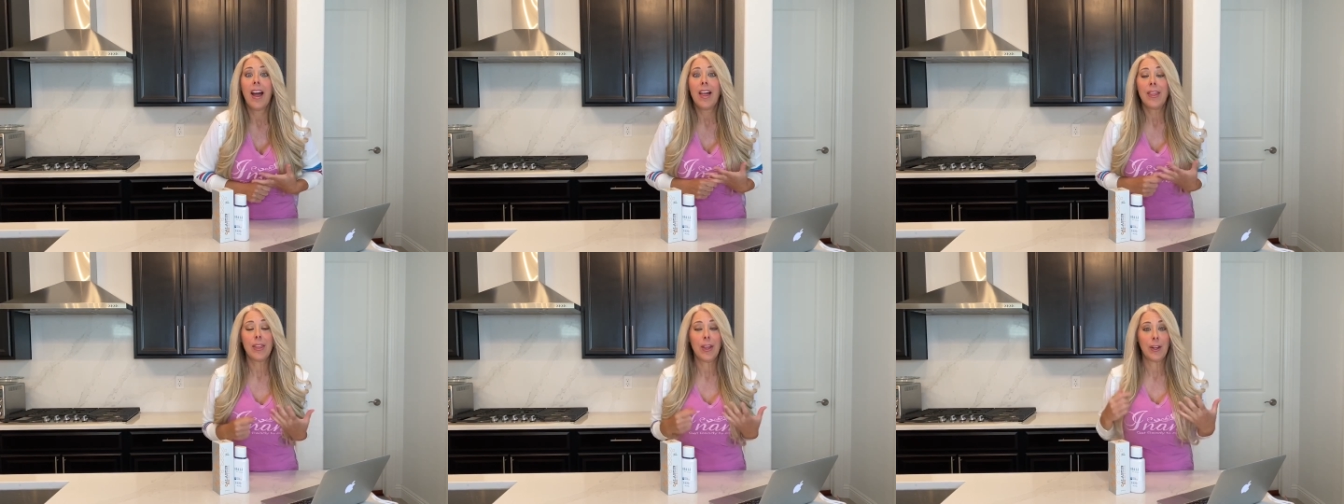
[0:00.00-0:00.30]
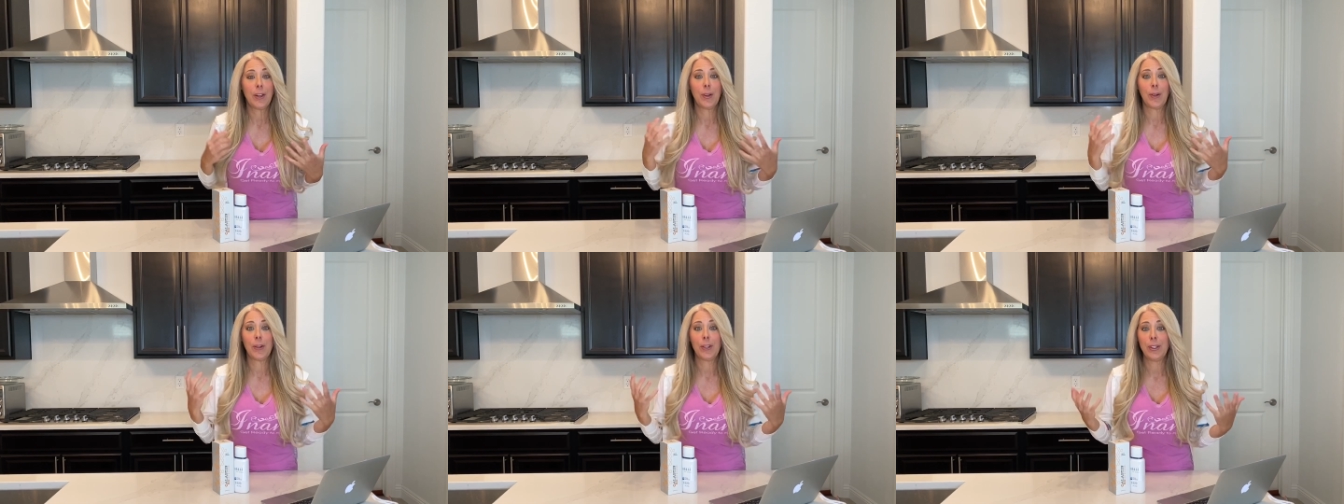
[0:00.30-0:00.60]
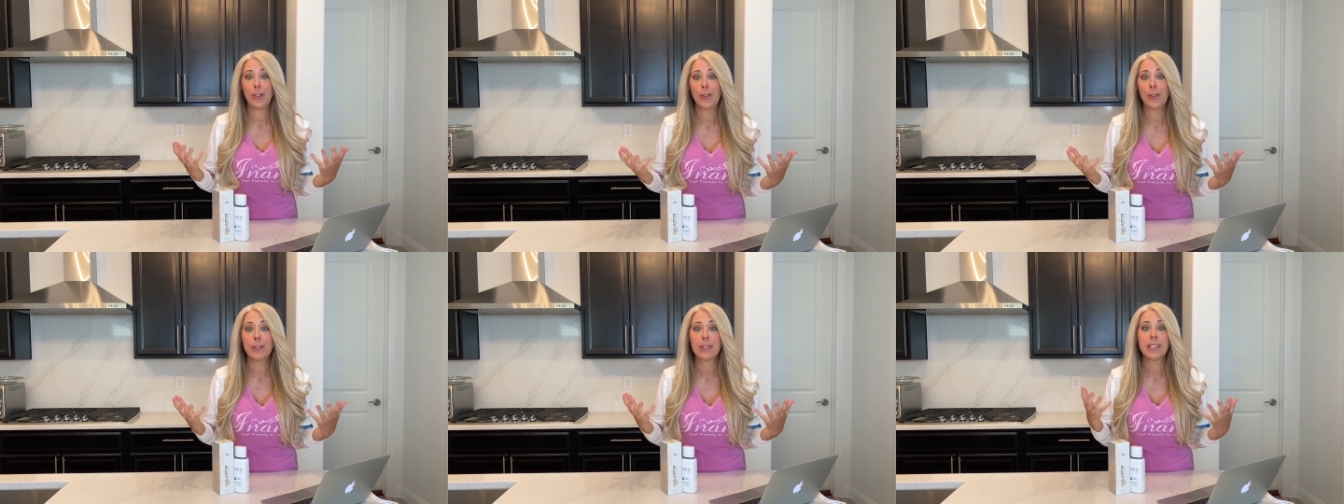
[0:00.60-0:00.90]
that you're
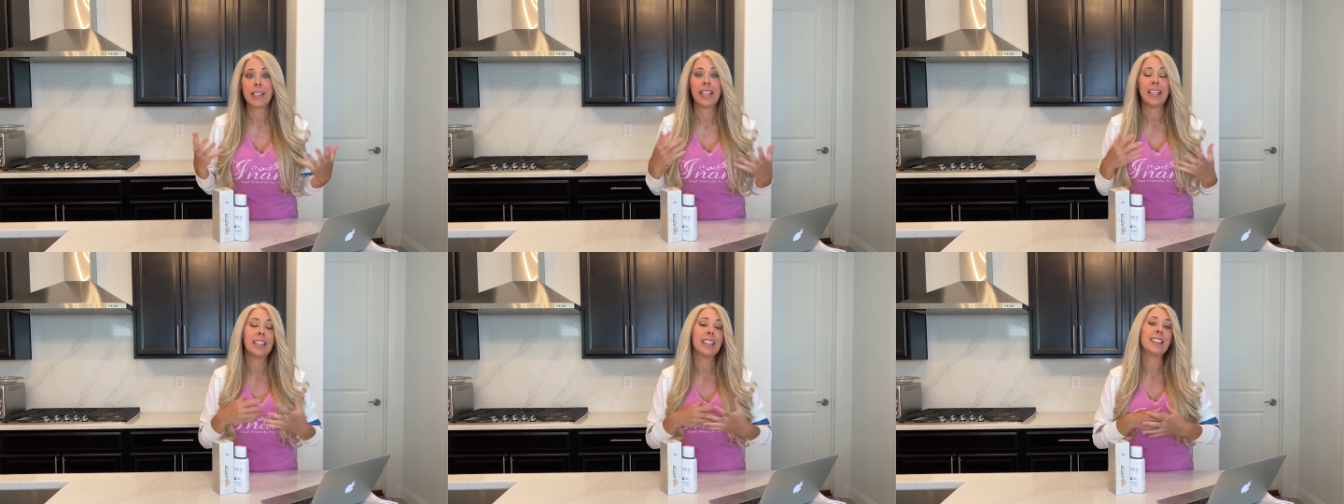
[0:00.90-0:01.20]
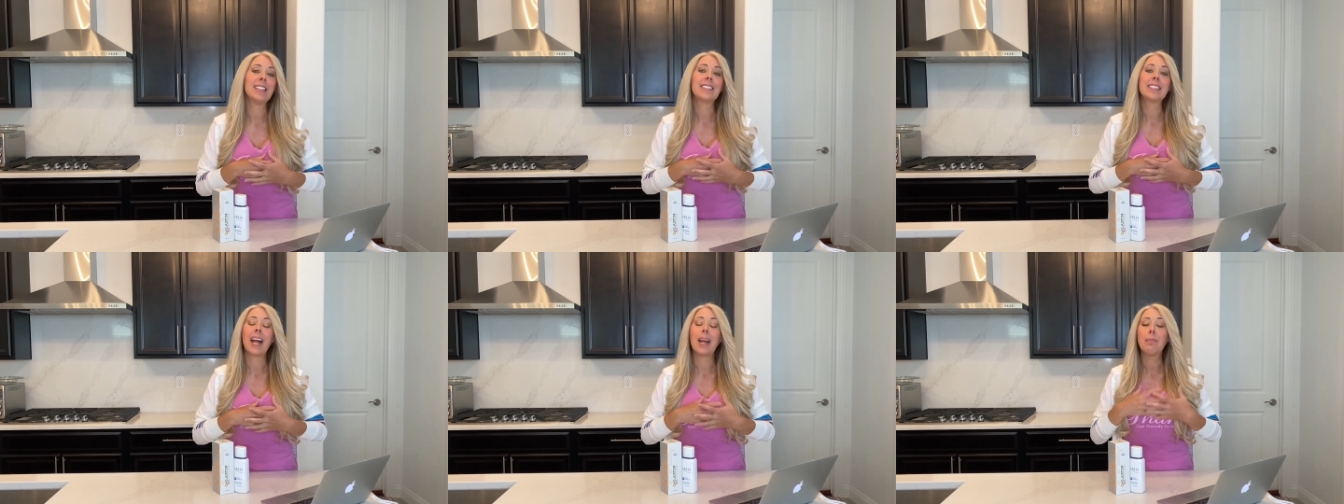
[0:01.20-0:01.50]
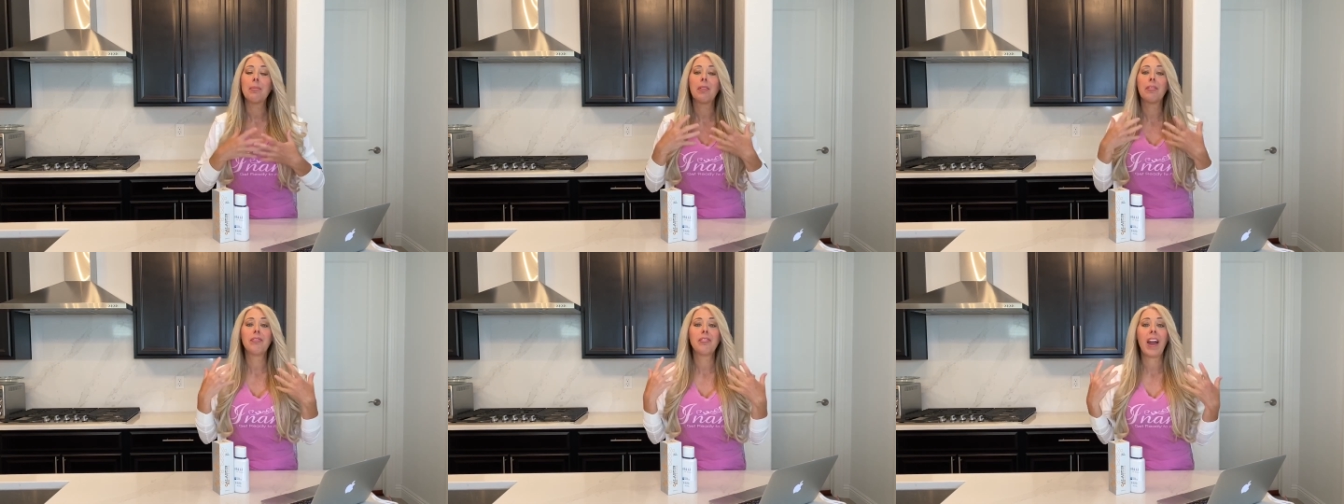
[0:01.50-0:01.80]
using and the
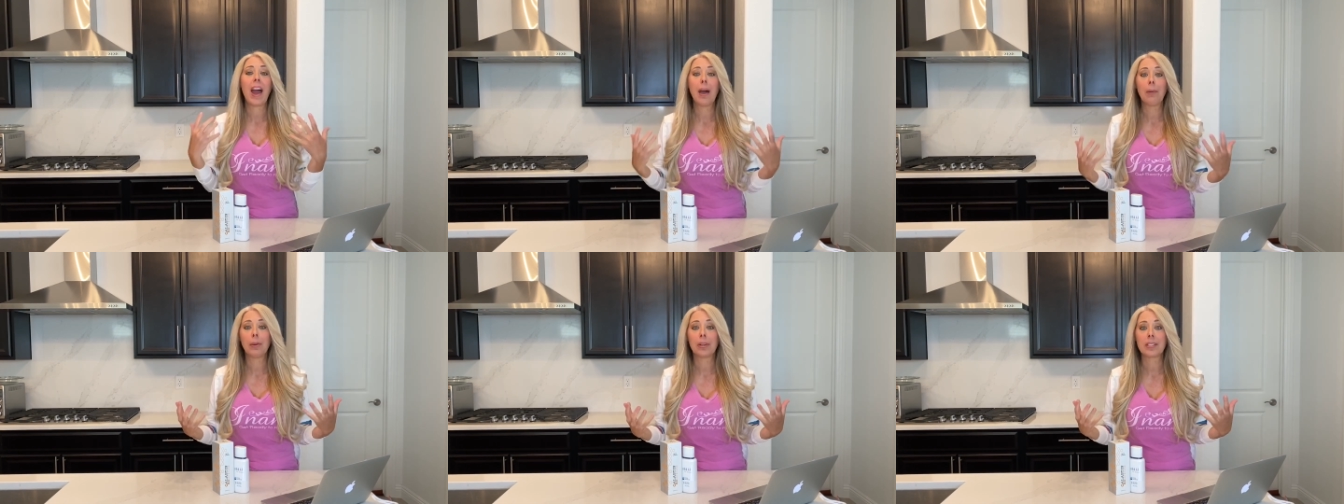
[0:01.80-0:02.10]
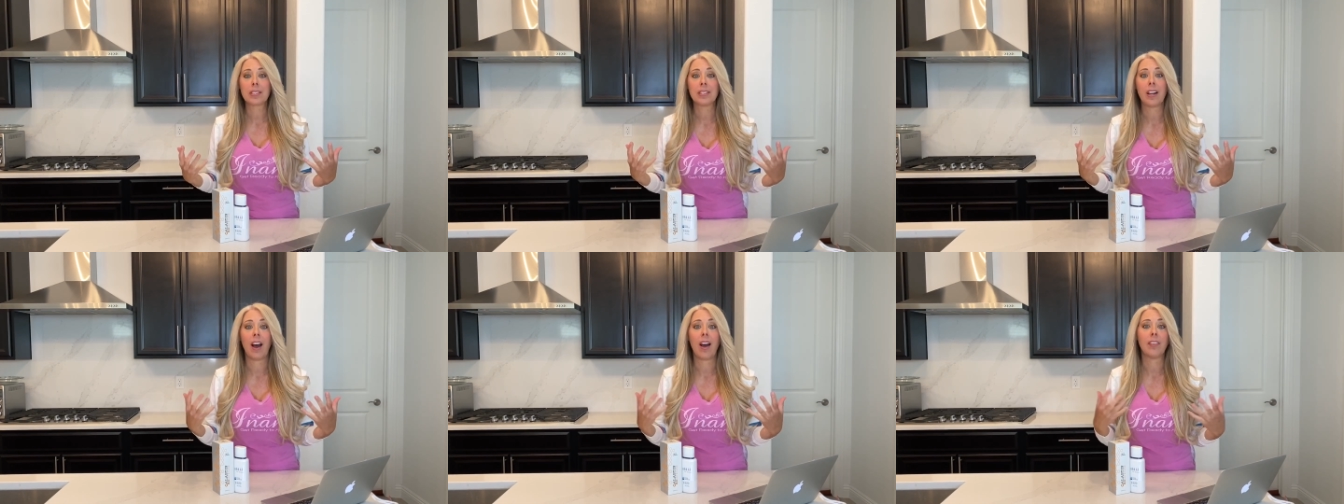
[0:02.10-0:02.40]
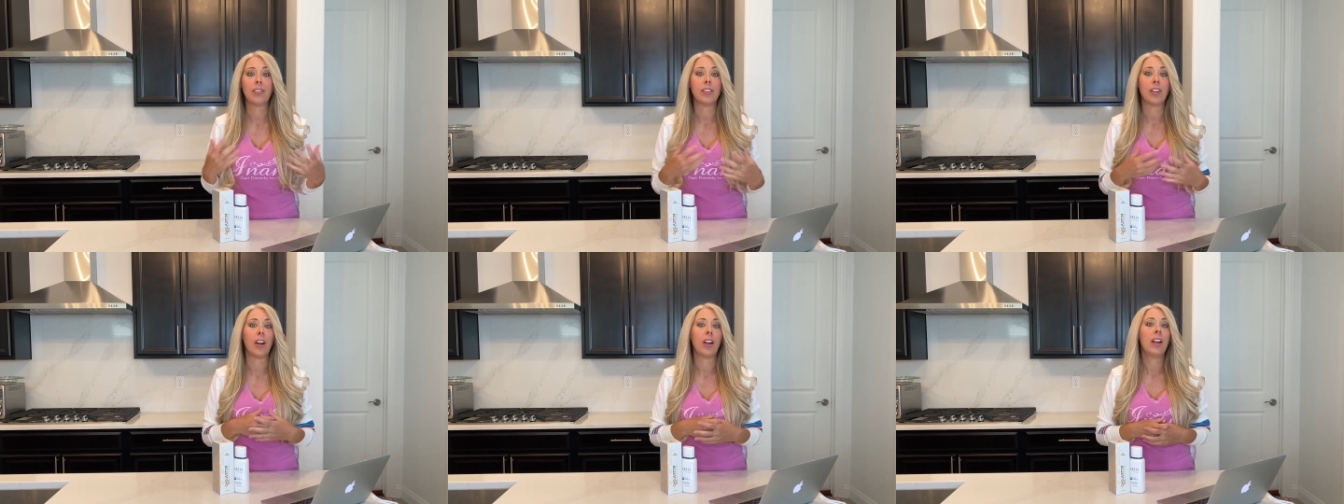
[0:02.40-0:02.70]
type of fabric
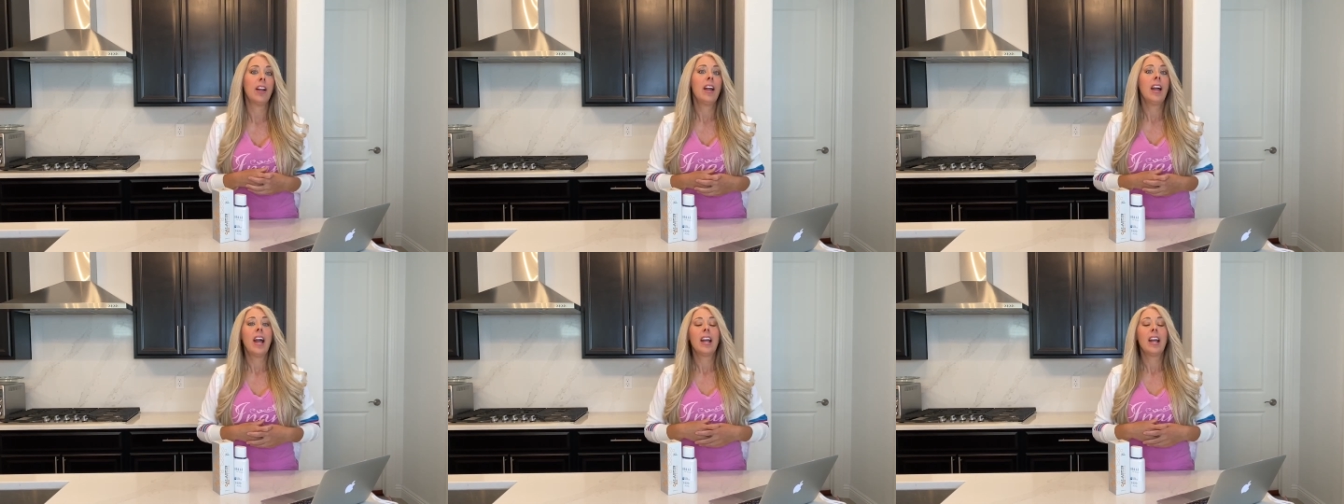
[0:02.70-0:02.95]
softener?